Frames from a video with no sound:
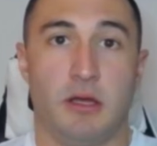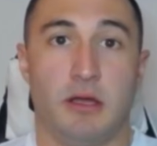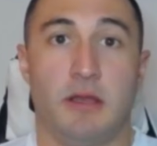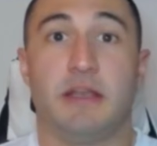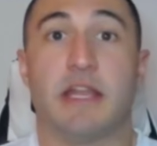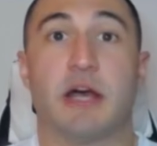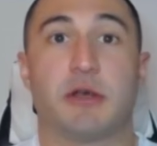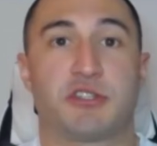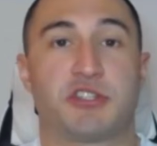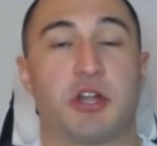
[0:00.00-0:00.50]

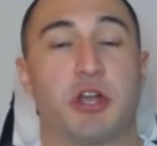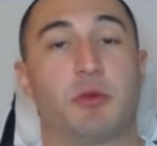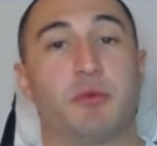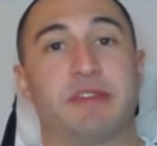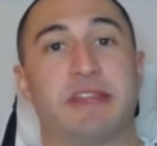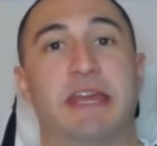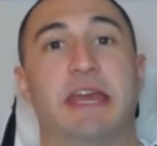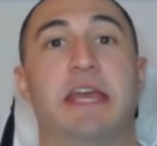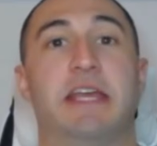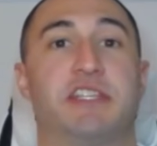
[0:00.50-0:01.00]
Now, starting with
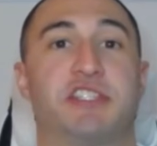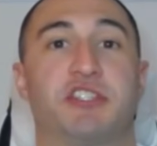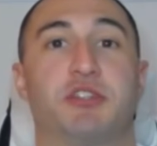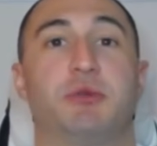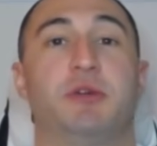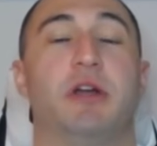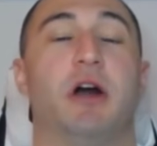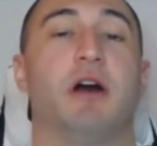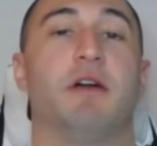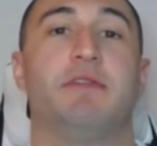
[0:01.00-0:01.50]
the
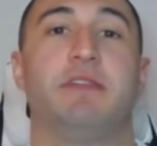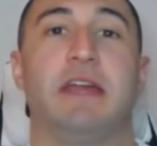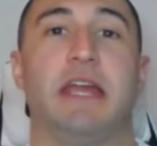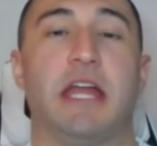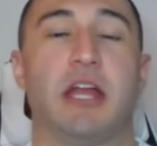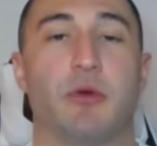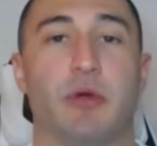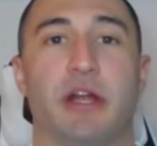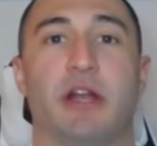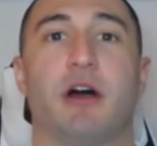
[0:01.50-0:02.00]
history of the
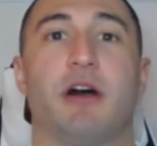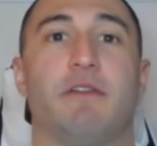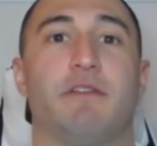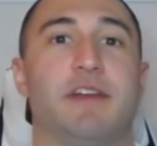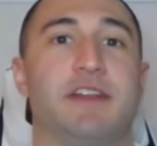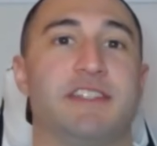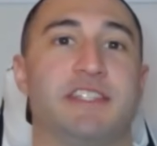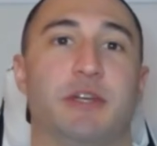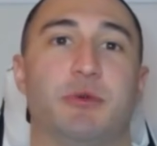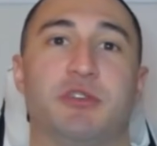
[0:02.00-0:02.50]
air raid
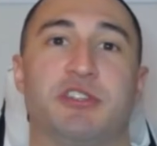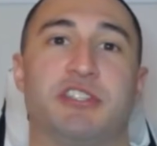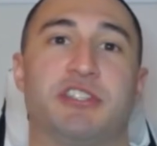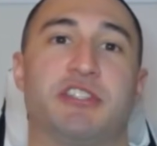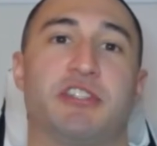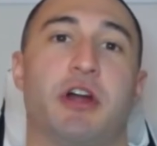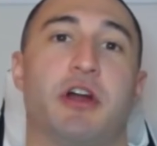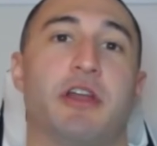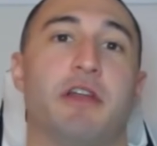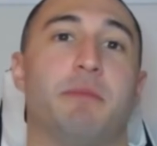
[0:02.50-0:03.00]
offense, it was
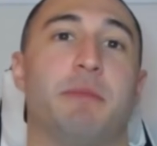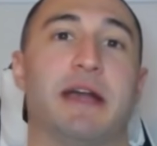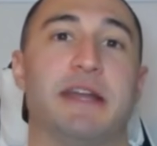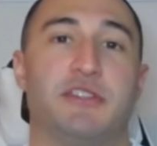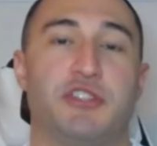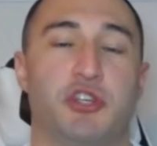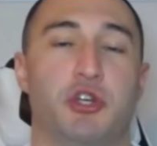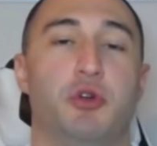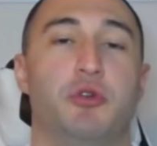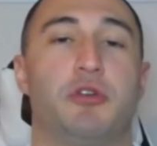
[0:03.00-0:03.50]
started by
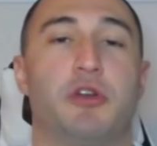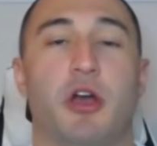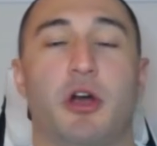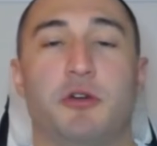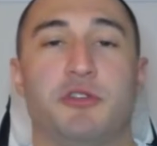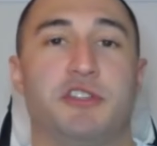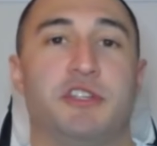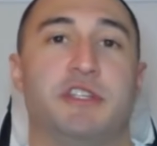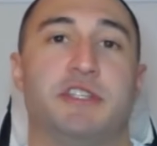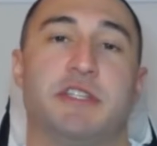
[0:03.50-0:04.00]
2
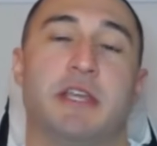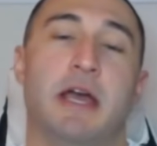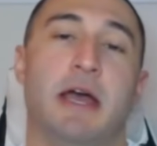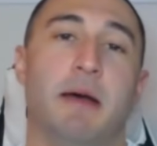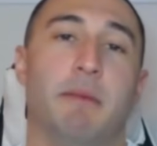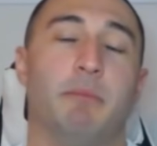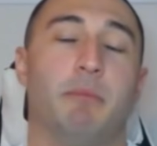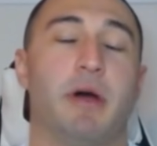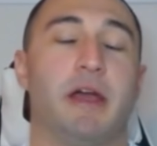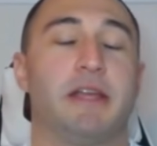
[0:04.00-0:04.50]
coaches,
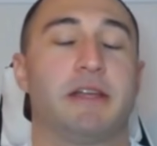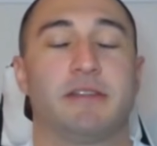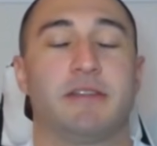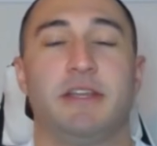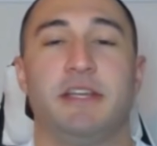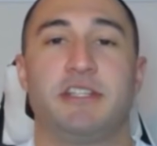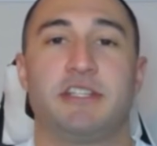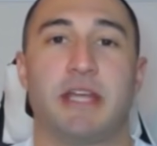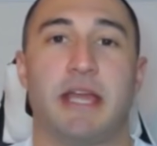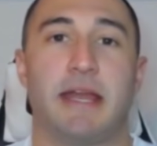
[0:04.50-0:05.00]
Mike
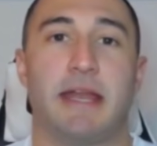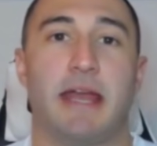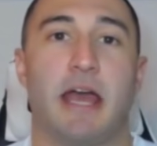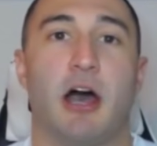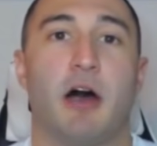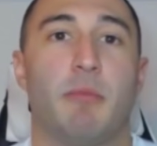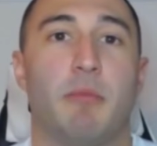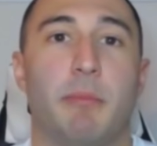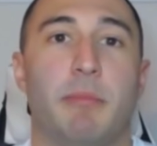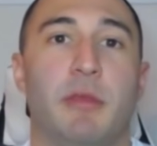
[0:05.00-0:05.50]
Leach and
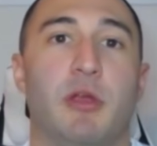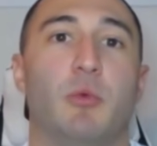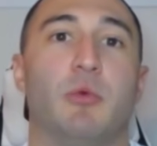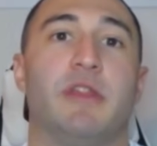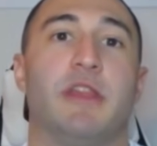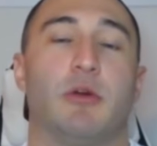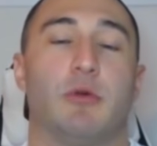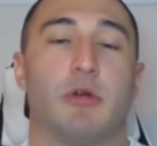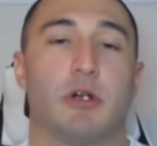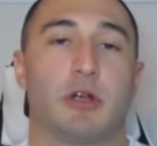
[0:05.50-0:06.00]
Hal Mumme, when they were